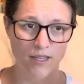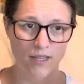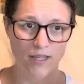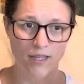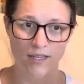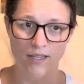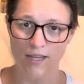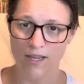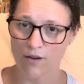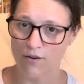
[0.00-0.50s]

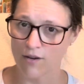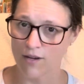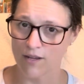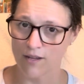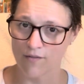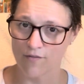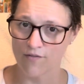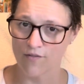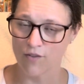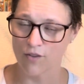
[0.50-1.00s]
and now
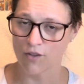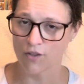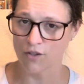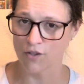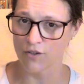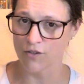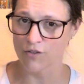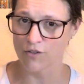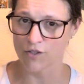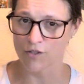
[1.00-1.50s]
I've
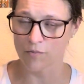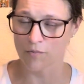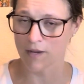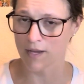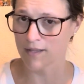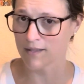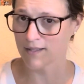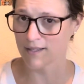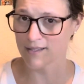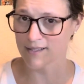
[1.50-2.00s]
learned
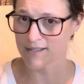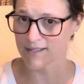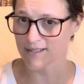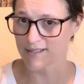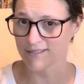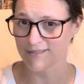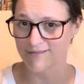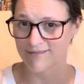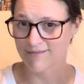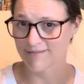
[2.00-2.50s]
my
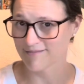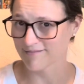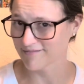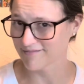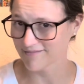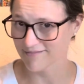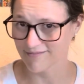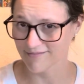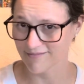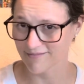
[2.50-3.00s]
lesson
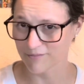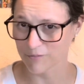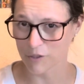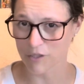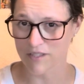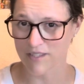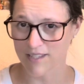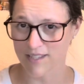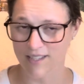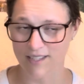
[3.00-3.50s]

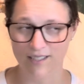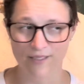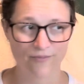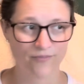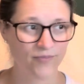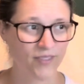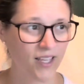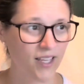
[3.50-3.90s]
once again.